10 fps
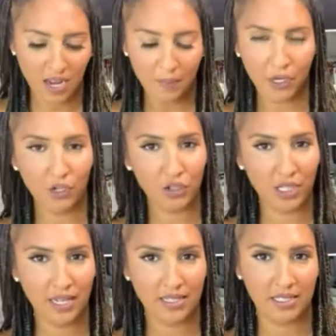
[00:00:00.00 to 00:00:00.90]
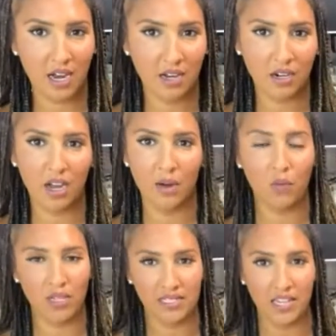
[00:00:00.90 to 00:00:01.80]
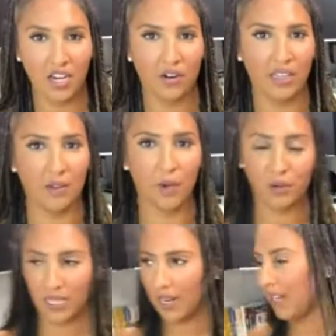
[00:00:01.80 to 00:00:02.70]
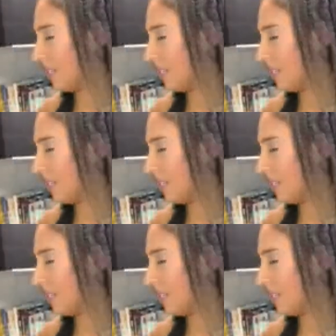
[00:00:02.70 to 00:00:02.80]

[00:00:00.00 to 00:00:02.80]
but usually it's done once a year, and they rotate